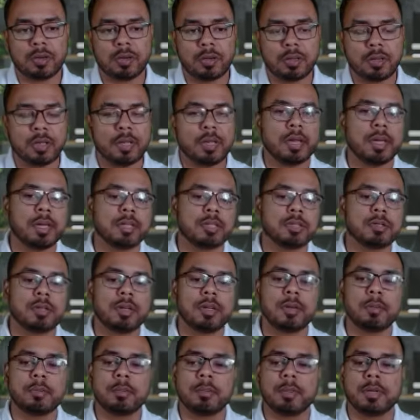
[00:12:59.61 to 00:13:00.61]
all the
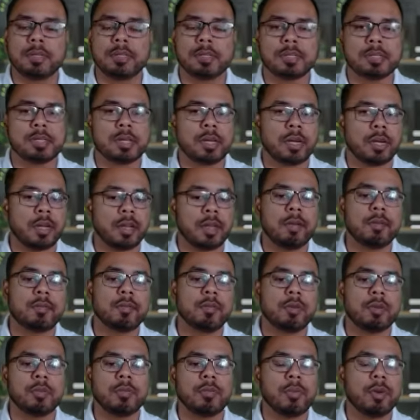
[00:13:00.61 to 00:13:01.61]
natural numbers
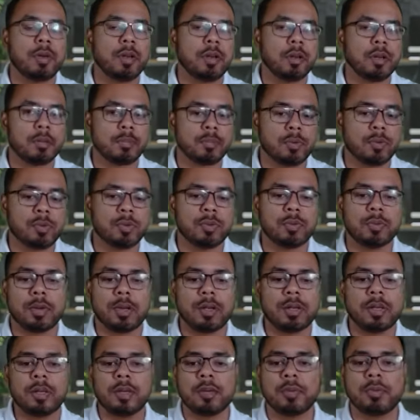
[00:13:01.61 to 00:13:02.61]
starting from 1 up to
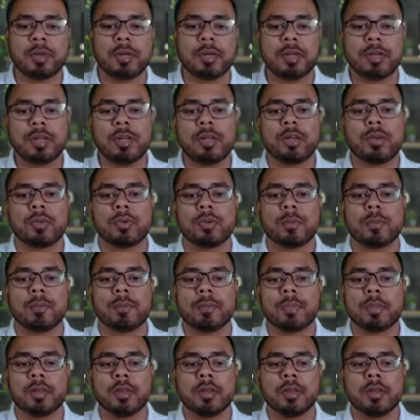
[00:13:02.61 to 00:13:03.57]
2022.